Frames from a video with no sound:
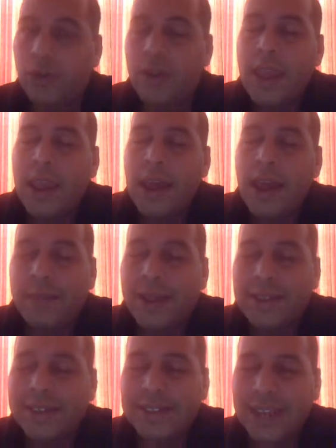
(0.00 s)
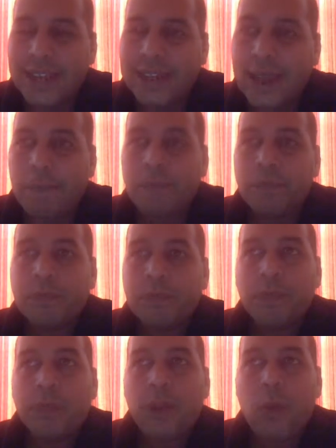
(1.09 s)
I'm not saying that.
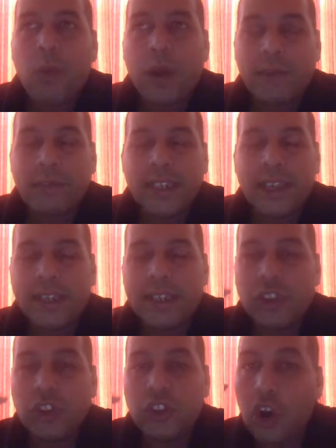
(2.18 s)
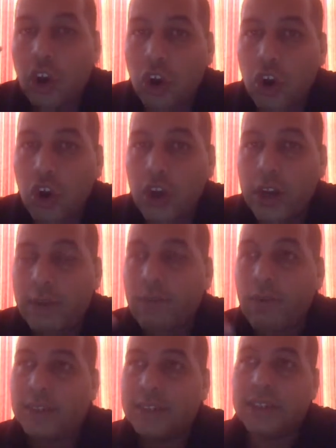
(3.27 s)
What I'm saying is the learning
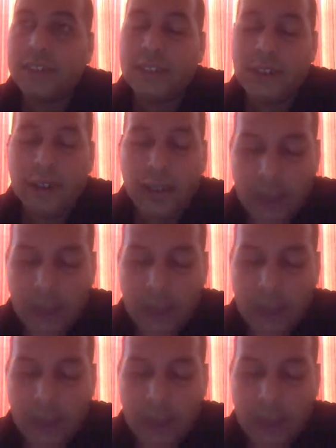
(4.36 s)
process.